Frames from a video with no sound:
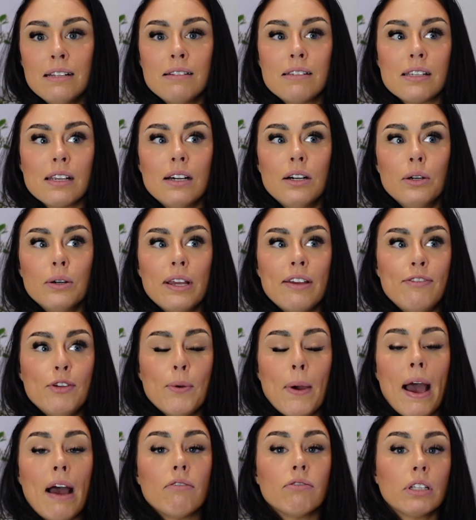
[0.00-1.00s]
so if you
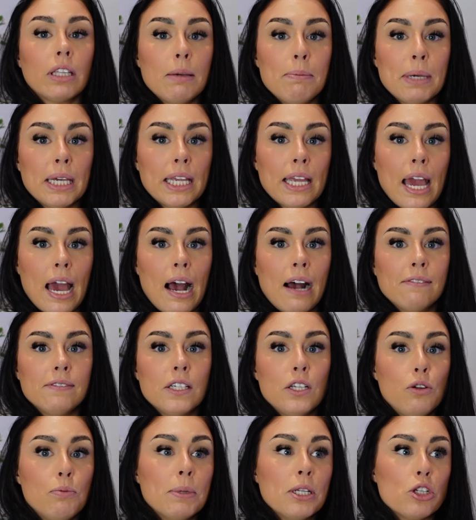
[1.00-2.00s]
have really big calves
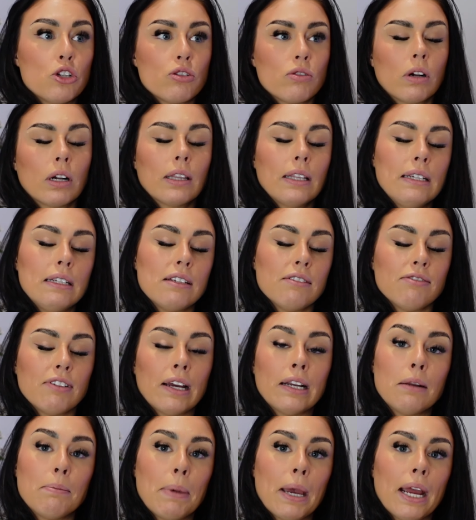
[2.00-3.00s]
and you've been struggling to
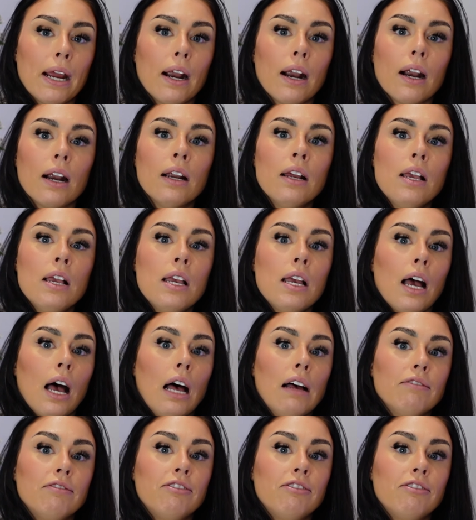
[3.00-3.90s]
find a pair of